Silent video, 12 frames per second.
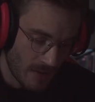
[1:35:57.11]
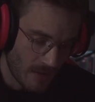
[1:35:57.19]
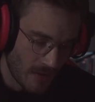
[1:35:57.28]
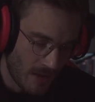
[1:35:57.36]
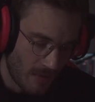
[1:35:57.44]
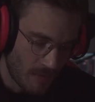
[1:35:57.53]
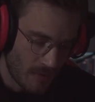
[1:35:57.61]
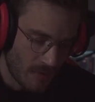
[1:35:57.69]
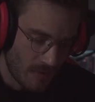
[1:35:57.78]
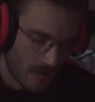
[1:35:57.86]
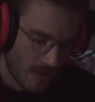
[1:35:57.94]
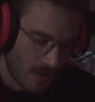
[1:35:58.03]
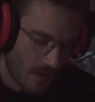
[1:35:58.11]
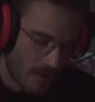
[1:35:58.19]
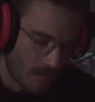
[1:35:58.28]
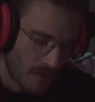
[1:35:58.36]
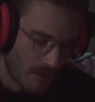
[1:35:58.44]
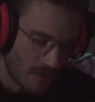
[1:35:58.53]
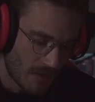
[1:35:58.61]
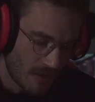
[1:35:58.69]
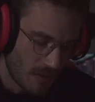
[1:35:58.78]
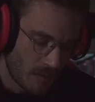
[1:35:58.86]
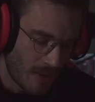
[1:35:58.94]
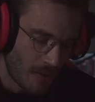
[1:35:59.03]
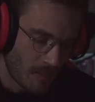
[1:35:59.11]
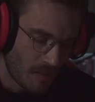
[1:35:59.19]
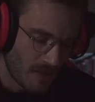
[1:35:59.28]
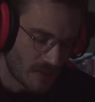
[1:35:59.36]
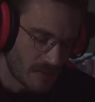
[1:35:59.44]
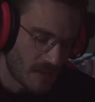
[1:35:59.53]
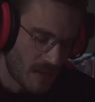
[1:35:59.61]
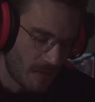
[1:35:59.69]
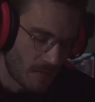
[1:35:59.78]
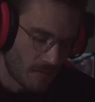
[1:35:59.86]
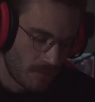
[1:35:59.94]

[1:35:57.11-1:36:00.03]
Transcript: it happened, I better tell you about Big Sam.